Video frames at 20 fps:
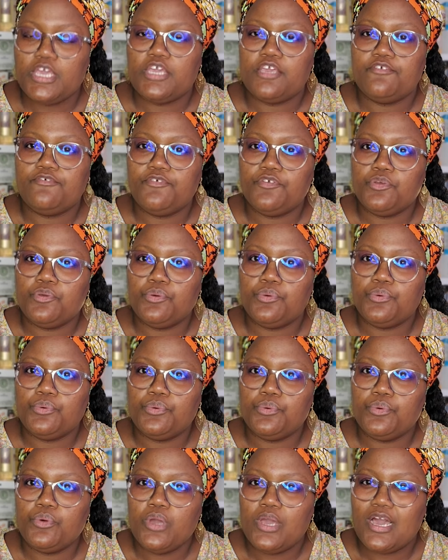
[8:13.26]
If
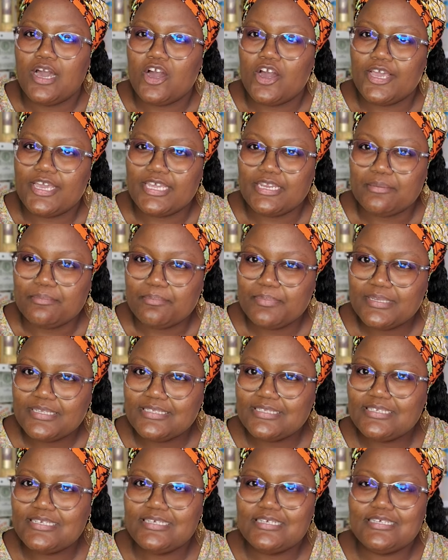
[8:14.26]
you are in
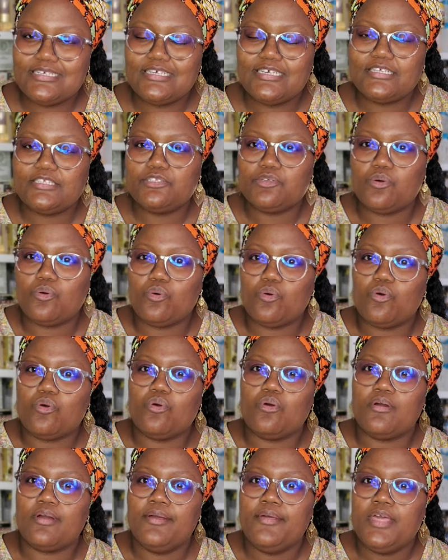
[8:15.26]
business
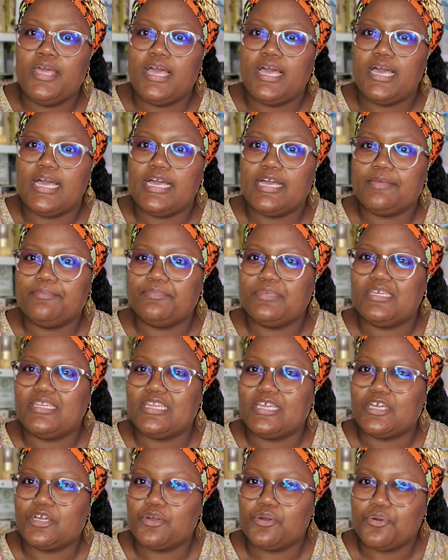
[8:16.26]
or
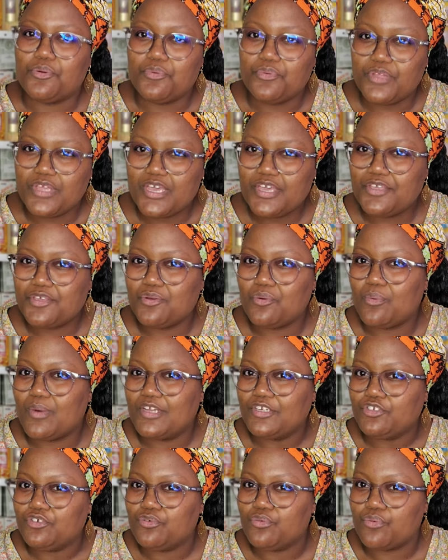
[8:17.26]
in a career, you
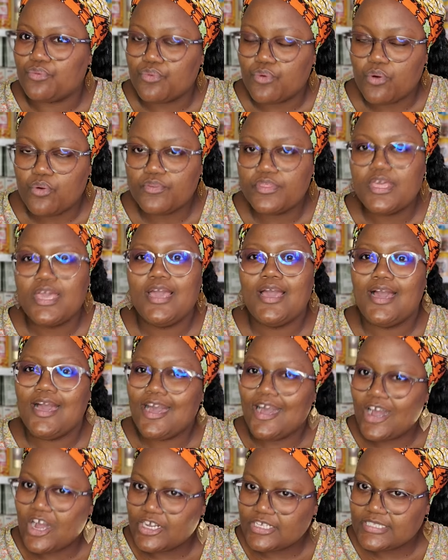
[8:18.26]
want growth,
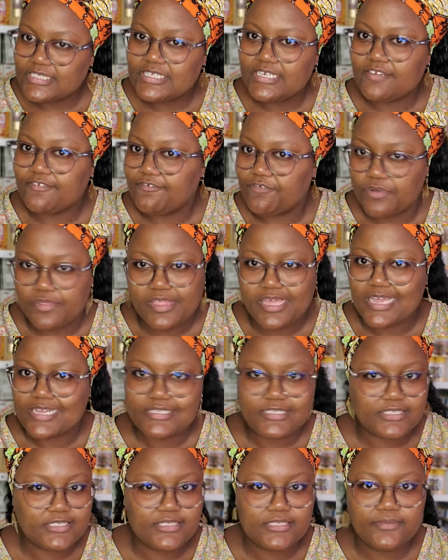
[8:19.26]
ask for
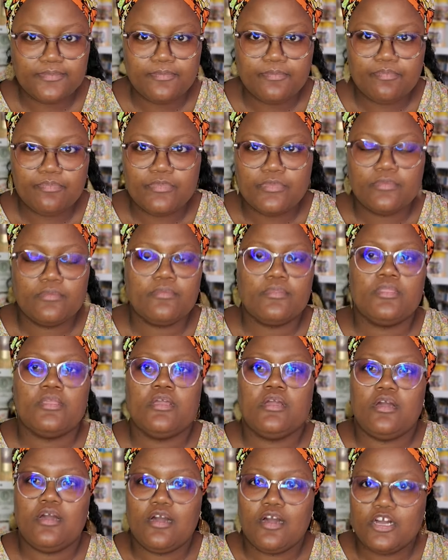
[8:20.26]
that.
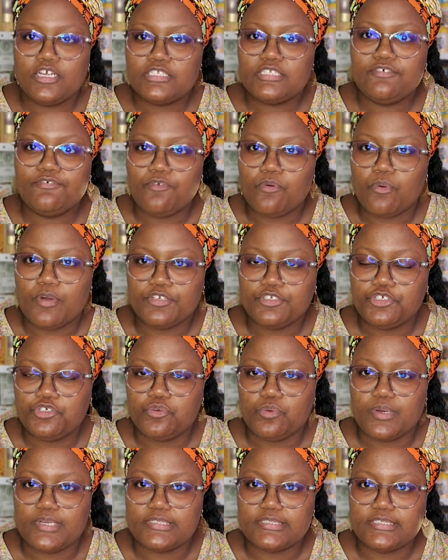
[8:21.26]
Ask for what you
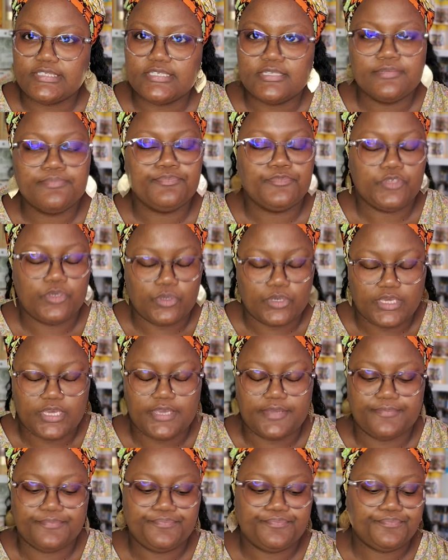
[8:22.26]
want,
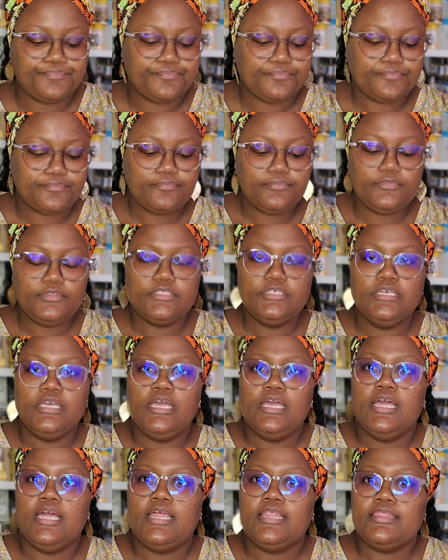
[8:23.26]
okay?
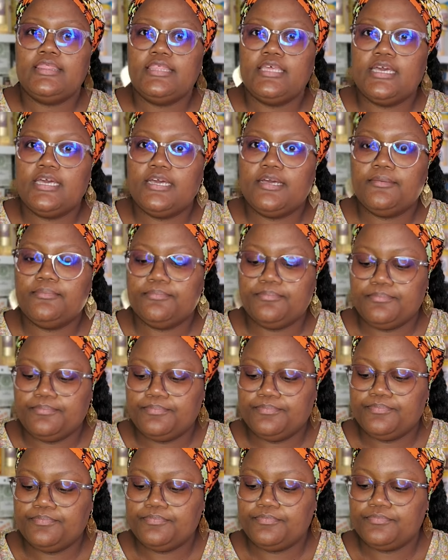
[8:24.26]

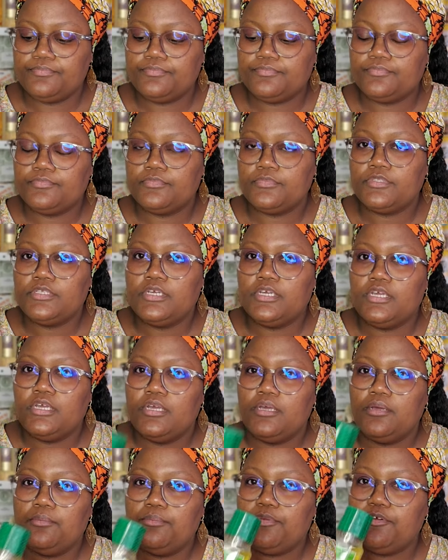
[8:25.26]
The
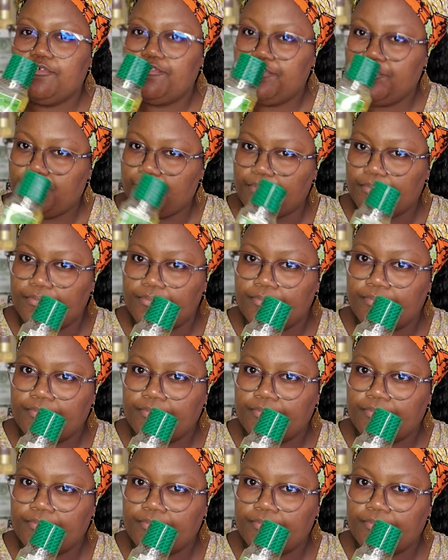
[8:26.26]
perfume.